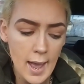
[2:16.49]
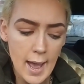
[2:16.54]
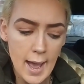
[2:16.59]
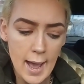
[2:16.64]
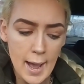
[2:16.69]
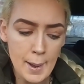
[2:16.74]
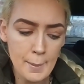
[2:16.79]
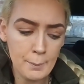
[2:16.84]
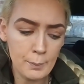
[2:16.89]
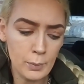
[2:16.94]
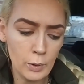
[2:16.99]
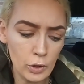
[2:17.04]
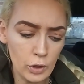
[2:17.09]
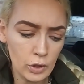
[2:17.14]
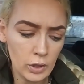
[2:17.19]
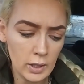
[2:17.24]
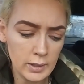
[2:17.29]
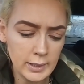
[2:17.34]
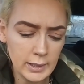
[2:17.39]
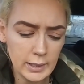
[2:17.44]

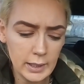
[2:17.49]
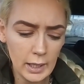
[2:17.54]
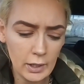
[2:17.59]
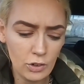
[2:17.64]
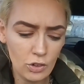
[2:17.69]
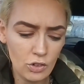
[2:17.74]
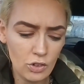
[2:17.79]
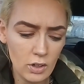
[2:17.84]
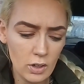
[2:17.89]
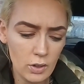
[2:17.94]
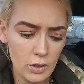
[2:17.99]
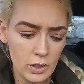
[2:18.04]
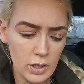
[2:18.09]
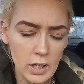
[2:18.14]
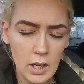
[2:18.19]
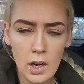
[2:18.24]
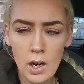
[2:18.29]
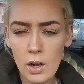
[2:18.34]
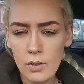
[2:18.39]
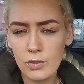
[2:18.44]
But I think next year or the
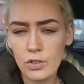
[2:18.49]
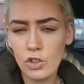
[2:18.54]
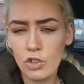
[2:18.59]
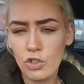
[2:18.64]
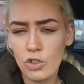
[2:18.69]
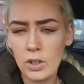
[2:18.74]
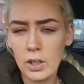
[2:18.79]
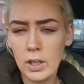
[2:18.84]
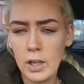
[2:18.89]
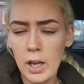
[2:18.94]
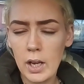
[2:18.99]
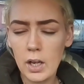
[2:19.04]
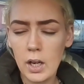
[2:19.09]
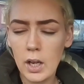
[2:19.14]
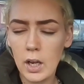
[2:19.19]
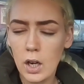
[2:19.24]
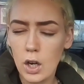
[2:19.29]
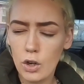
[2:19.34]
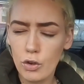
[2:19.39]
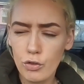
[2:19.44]
year after she'll get
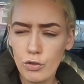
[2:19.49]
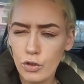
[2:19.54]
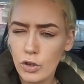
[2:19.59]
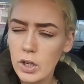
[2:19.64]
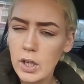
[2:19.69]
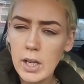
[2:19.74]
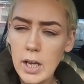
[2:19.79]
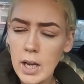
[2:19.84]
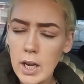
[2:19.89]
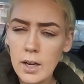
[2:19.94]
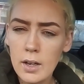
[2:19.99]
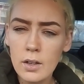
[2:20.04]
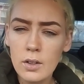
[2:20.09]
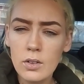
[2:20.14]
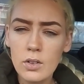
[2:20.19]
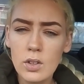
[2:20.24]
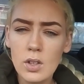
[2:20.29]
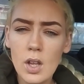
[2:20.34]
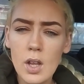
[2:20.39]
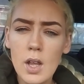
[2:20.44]
like her 3
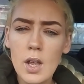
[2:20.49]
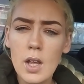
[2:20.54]
years.